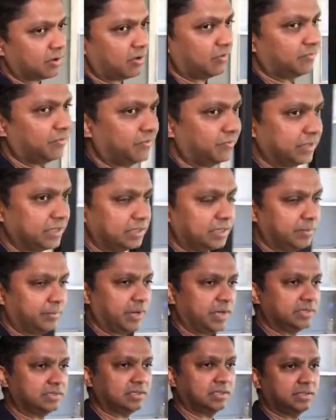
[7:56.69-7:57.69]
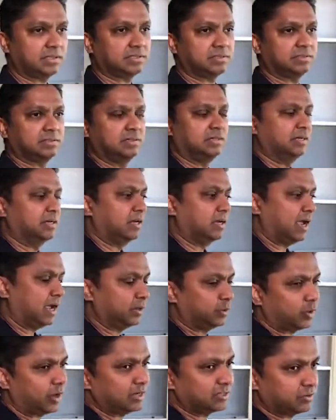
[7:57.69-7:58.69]
or 15-year basis
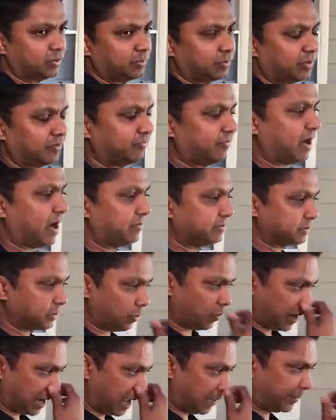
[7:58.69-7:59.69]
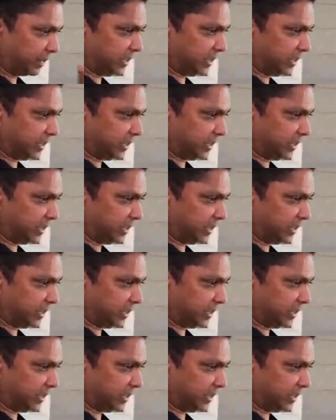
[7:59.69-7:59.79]
and 27.5. So what